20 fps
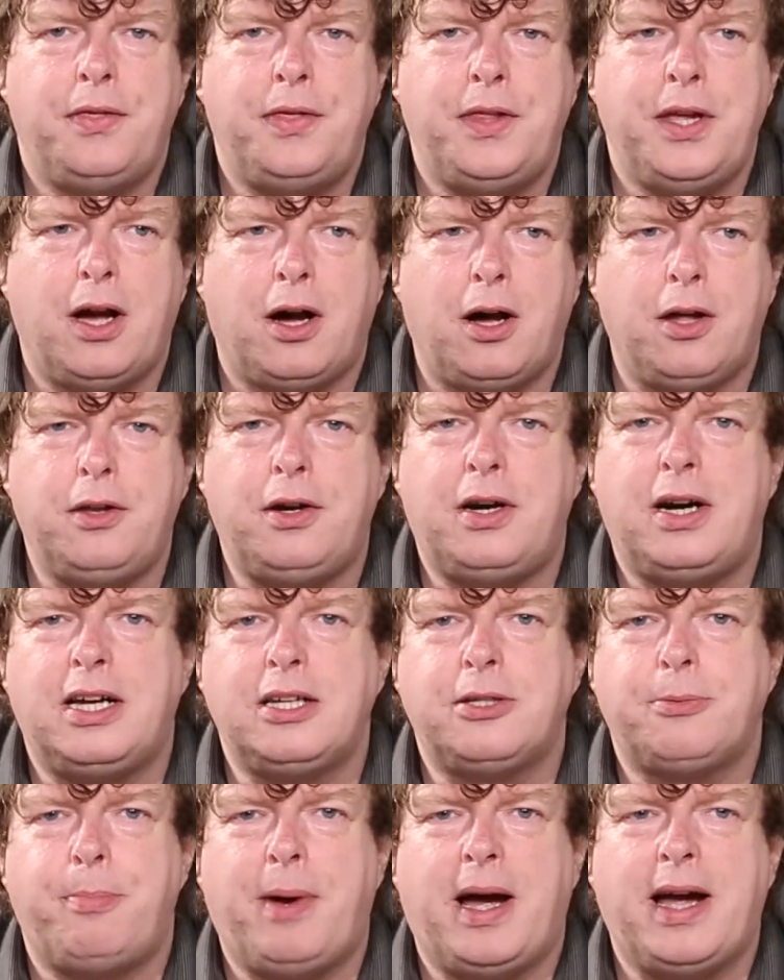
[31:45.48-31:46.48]
The other
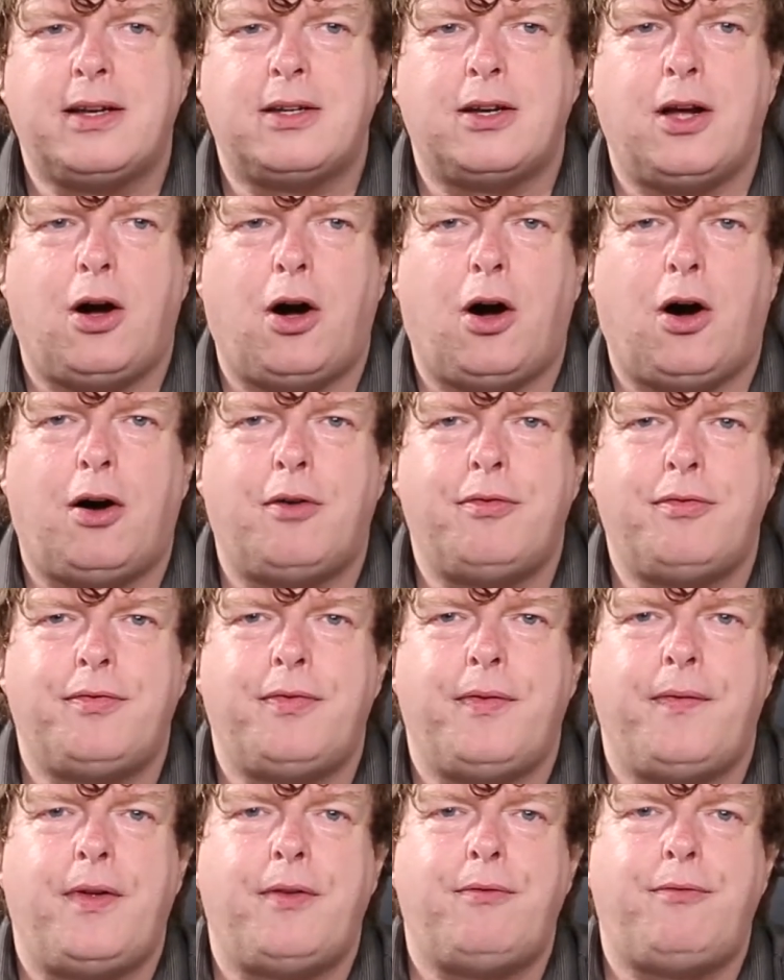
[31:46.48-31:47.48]
aspect of
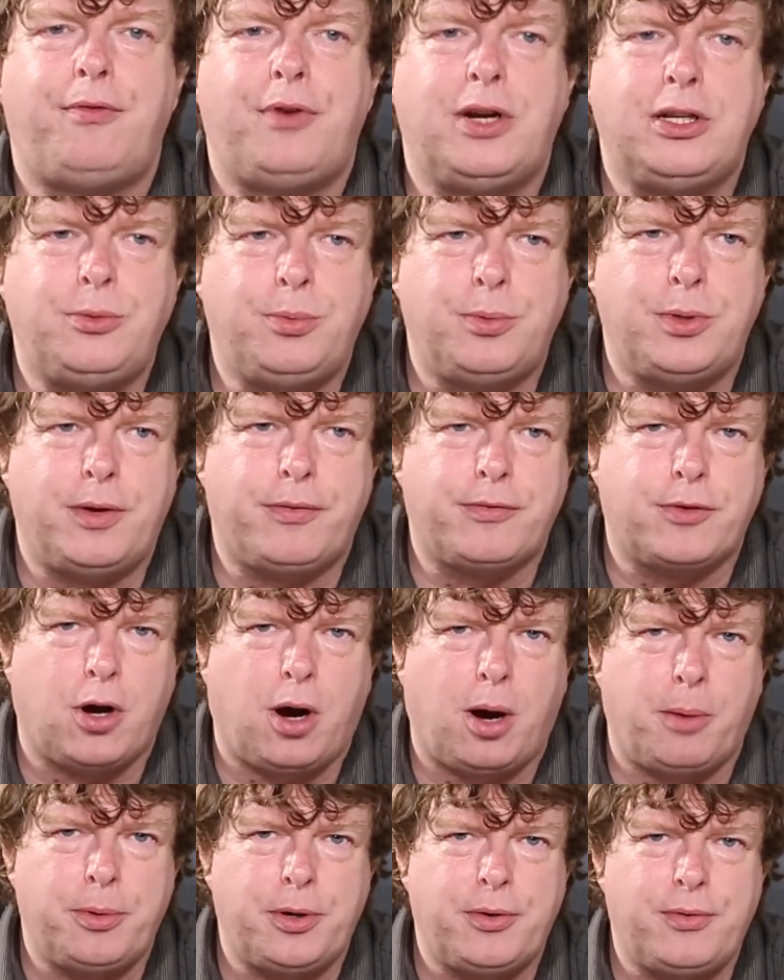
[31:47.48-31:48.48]
infringement of
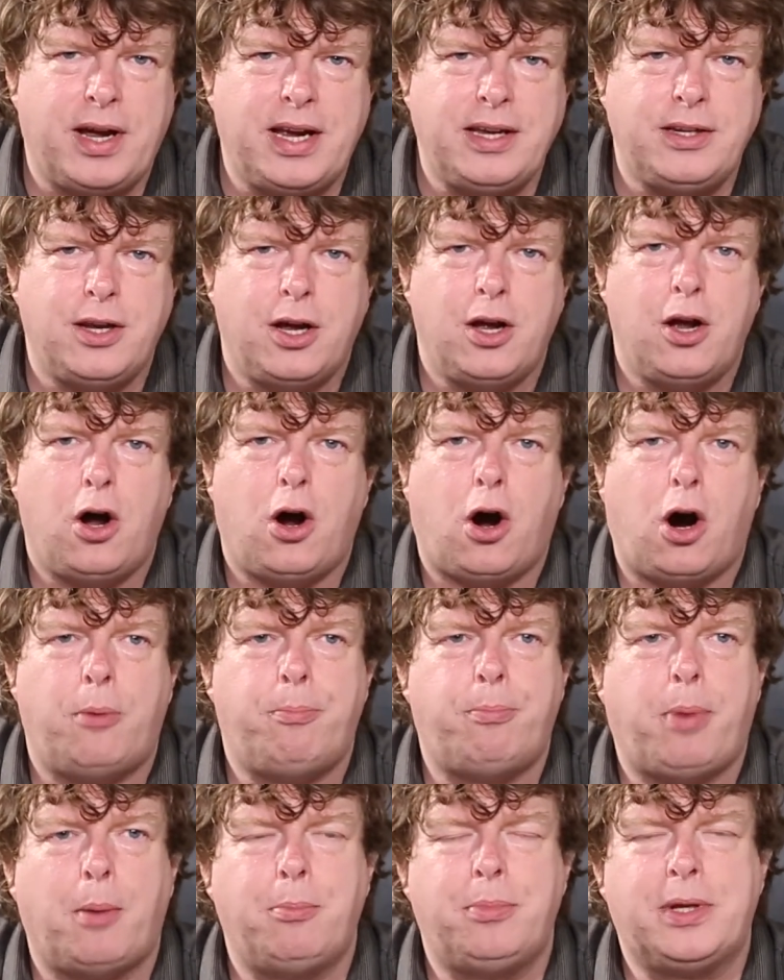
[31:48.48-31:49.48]
copyright or
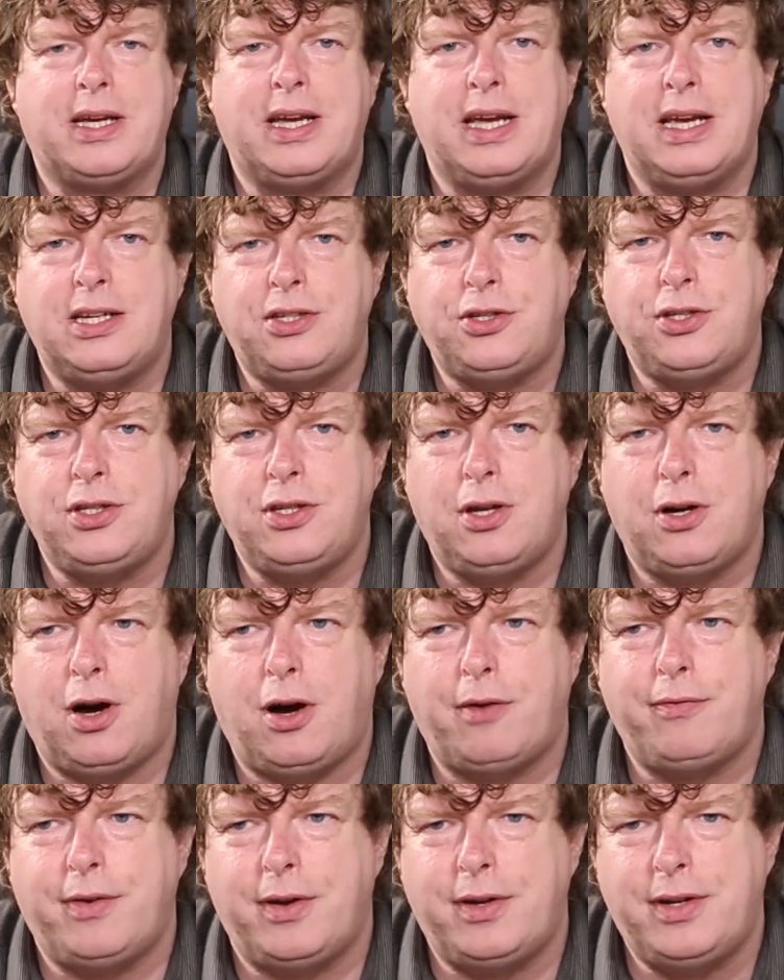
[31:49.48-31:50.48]
publication
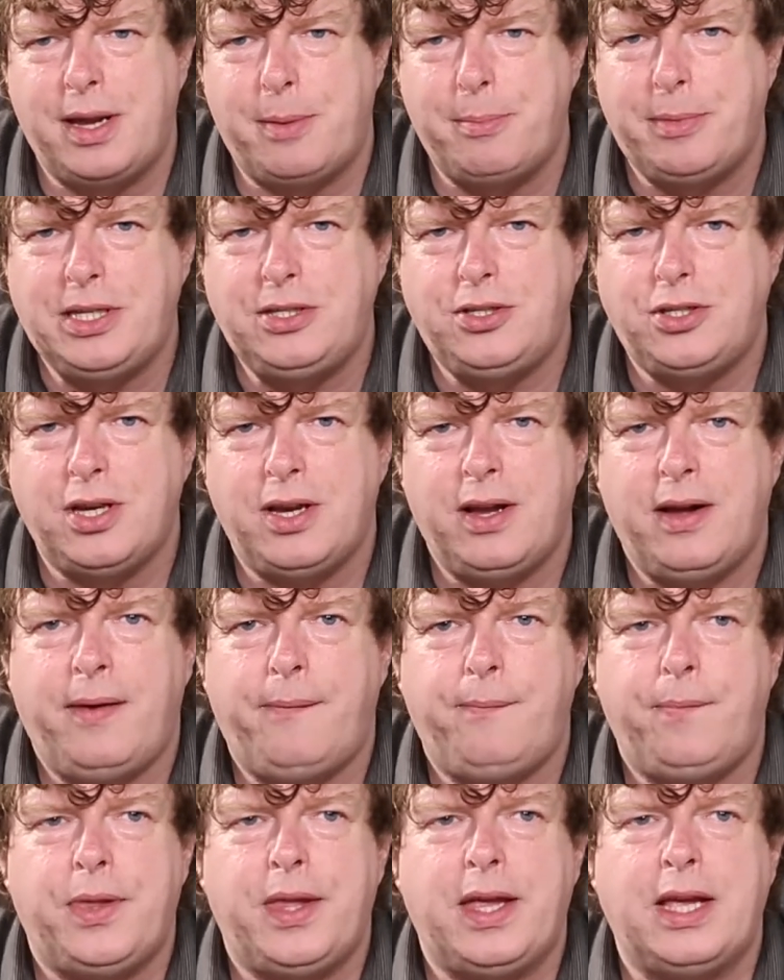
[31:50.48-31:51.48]
of an image
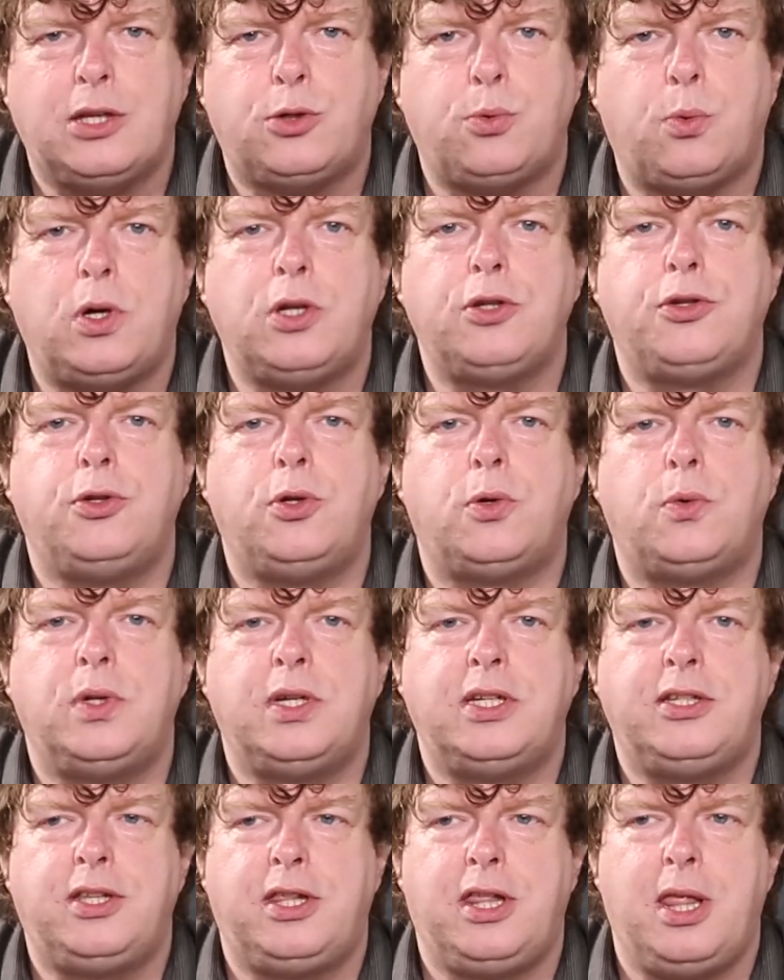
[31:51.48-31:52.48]
is what is
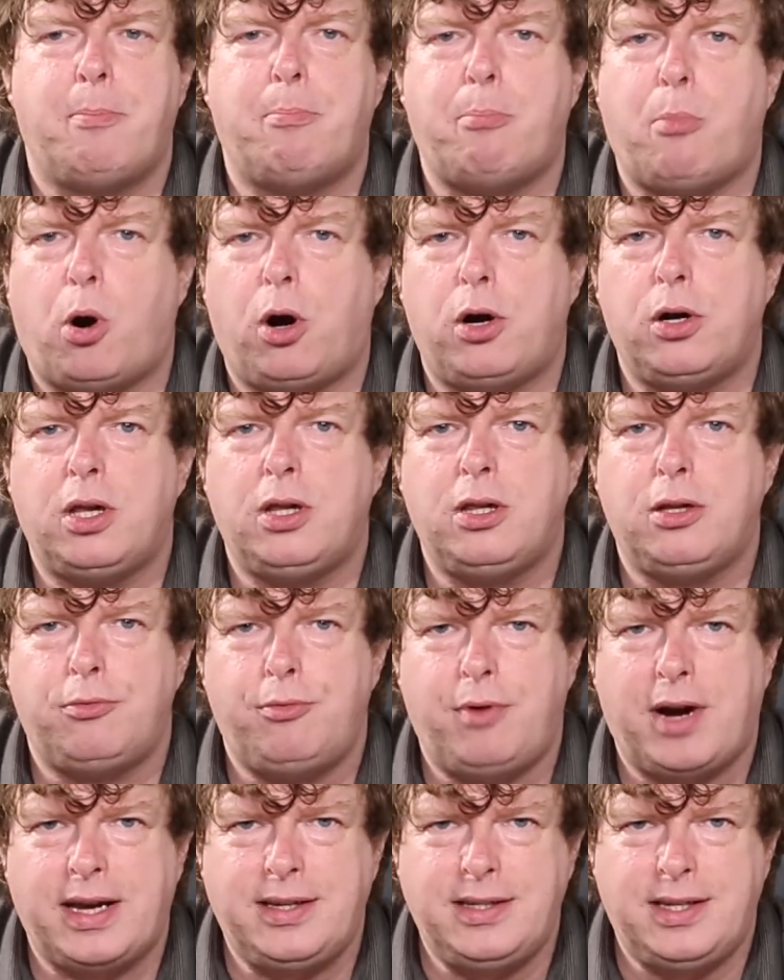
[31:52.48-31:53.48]
known as the moral
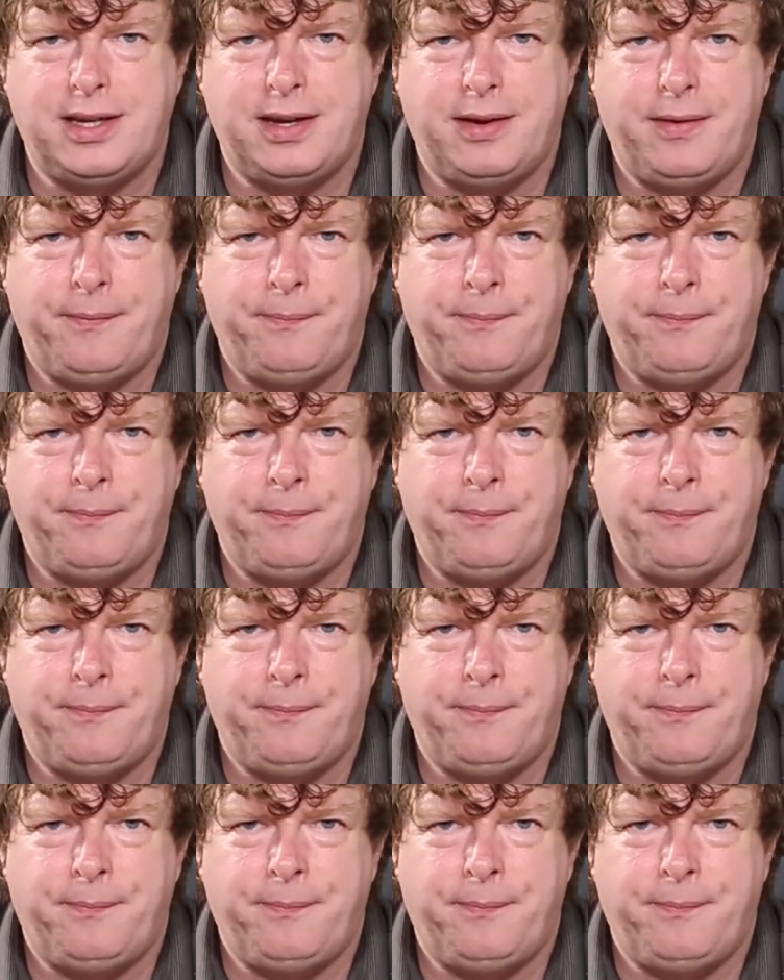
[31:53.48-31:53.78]
right.